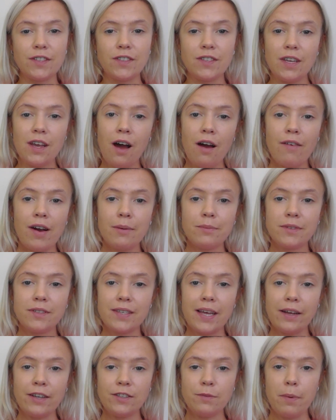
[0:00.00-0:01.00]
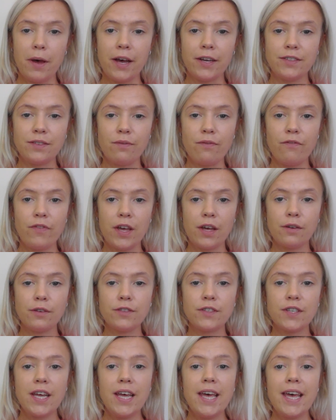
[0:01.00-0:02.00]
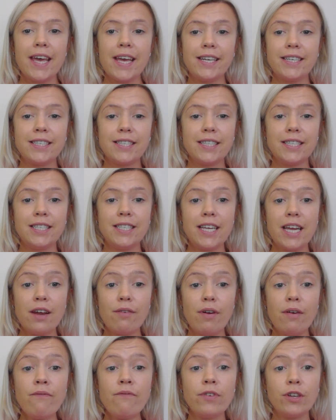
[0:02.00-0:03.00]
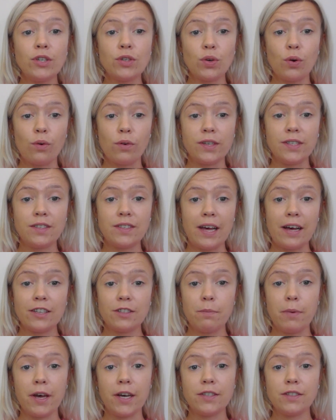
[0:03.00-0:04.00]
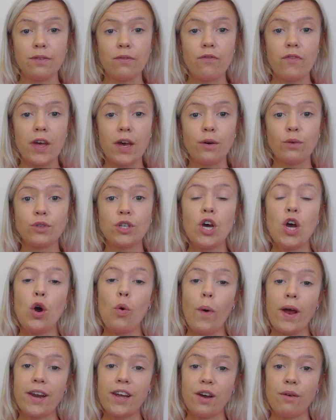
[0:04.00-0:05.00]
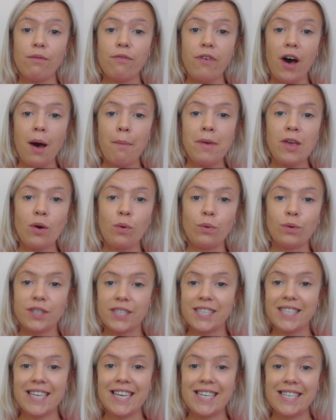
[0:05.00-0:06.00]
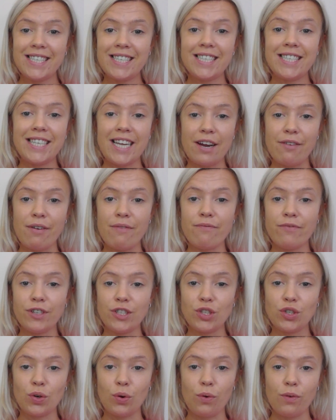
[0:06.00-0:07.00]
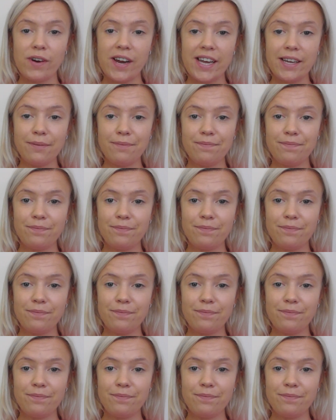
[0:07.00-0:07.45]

the CRM Salesperson field into the Dear Inventory Salesperson field when confirming orders into Dear Inventory.